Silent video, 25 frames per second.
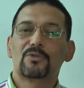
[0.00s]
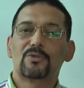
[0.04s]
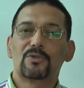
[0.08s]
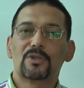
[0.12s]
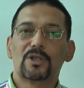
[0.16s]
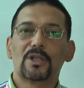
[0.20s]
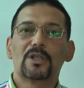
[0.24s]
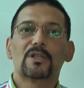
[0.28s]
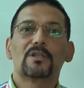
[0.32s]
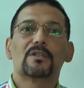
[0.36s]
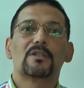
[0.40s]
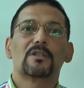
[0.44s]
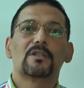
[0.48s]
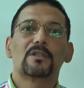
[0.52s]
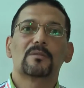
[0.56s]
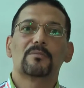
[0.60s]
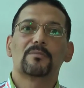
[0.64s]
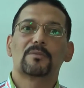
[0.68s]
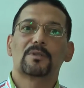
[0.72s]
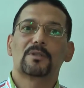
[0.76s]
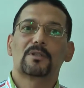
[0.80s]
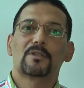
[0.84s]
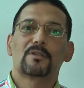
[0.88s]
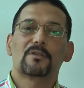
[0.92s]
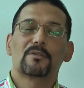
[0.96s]
to take
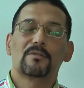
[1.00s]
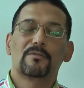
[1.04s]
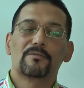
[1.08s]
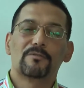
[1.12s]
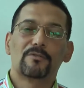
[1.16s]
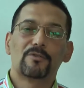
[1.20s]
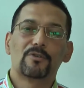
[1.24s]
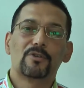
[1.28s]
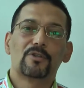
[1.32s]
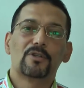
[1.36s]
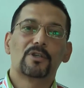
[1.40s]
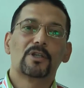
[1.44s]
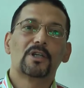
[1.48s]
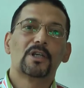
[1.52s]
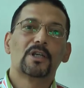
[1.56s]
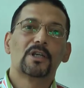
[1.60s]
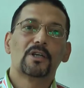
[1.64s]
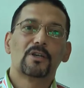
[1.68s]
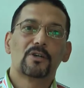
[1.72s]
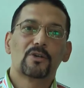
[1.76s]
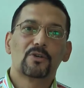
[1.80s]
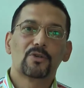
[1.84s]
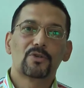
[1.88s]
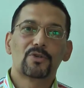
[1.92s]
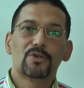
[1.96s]
treatment for
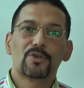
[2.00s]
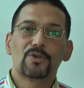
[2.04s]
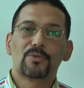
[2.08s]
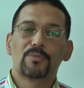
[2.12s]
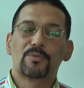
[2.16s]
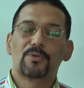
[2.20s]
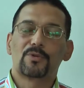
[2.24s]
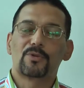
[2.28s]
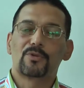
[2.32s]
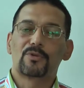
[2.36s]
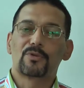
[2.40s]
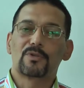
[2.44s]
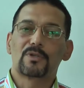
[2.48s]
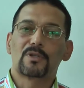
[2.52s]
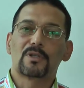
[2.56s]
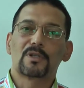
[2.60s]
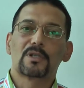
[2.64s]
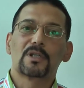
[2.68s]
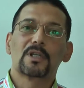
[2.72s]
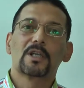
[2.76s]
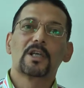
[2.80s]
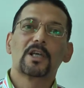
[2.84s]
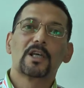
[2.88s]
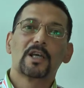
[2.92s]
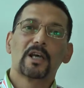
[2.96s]
osteoporosis.
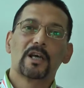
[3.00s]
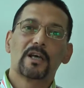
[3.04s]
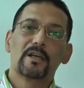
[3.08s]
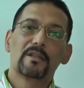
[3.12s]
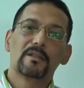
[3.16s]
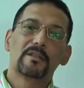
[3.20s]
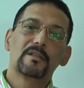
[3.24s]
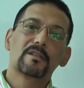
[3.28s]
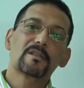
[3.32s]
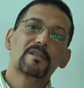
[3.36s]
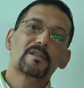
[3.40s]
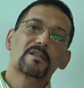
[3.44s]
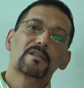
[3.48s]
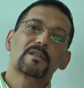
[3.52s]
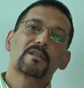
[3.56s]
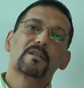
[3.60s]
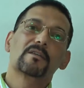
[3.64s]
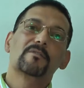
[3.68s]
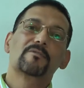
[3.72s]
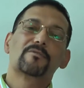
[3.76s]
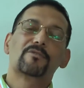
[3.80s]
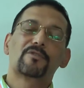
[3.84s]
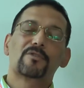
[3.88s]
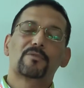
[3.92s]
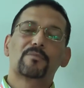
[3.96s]
And this
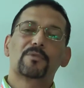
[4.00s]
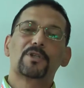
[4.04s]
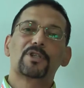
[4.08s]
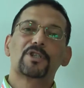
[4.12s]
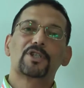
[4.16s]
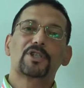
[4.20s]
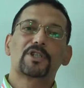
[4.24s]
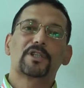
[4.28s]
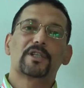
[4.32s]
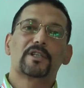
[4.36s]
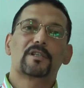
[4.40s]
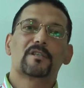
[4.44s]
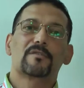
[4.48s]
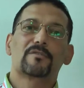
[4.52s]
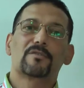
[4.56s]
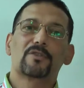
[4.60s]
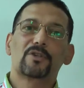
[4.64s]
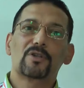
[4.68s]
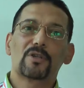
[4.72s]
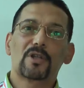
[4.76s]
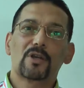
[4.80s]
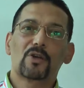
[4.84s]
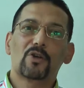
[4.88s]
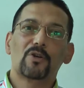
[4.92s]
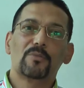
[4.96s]
information is
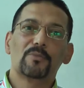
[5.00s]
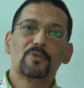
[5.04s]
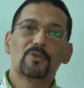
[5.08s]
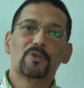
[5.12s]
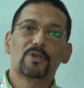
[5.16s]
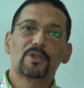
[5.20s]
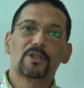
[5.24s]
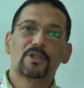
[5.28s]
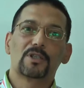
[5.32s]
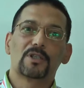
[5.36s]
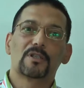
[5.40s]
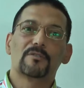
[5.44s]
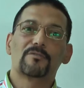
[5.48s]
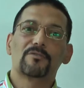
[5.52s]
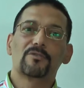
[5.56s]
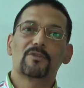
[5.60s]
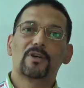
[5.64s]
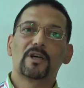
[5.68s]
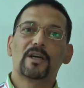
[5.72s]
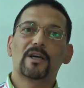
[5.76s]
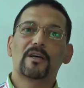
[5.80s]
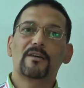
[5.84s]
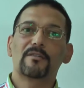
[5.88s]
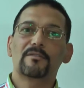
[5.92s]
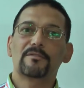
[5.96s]
for the community. If you
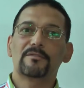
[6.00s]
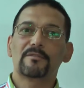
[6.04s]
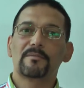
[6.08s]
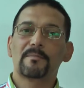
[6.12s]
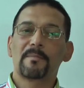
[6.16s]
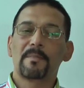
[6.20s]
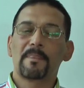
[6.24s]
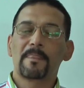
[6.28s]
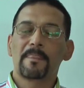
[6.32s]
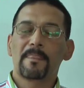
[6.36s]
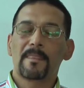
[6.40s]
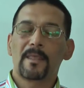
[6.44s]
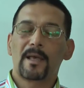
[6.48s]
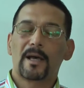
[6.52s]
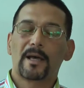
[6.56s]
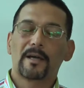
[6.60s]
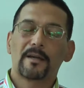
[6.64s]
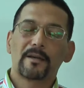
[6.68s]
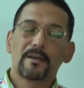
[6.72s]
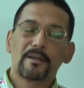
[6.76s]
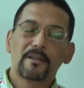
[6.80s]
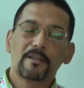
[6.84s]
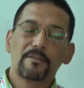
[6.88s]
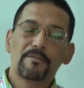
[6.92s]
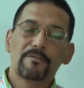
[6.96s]
have a
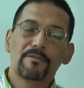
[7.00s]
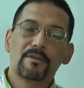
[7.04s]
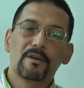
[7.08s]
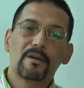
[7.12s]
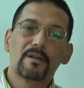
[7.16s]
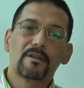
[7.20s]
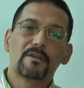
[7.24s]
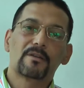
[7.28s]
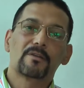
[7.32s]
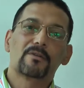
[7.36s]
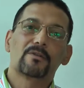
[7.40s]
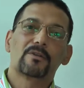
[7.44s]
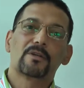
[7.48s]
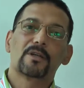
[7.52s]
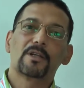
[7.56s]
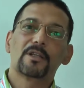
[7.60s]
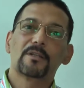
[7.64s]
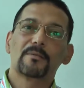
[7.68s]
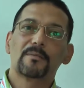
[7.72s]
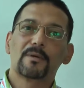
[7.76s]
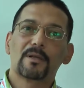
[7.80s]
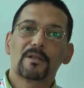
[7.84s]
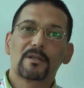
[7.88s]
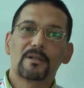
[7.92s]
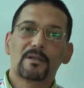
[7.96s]
grandfather or
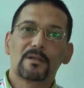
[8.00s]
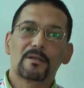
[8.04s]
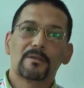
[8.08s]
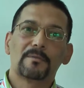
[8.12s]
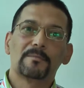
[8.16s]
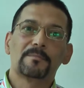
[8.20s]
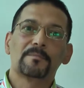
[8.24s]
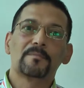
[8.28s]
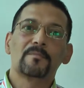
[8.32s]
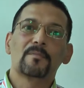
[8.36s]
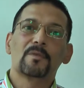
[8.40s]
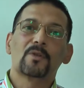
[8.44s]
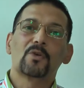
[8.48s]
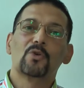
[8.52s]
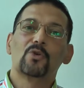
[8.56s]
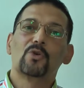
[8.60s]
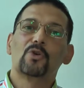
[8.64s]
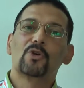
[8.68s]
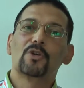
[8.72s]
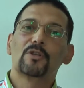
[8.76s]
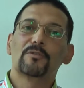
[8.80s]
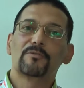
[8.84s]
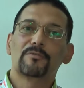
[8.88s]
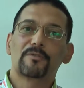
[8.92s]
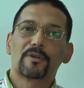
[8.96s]
grandmother who
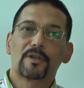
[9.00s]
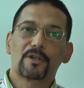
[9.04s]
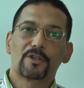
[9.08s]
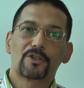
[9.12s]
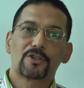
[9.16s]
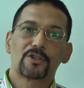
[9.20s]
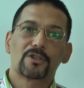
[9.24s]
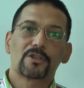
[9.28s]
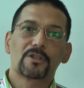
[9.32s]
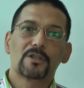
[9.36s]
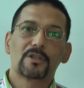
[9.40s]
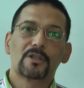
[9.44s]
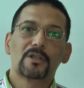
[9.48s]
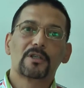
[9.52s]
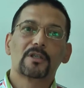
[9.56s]
got fracture,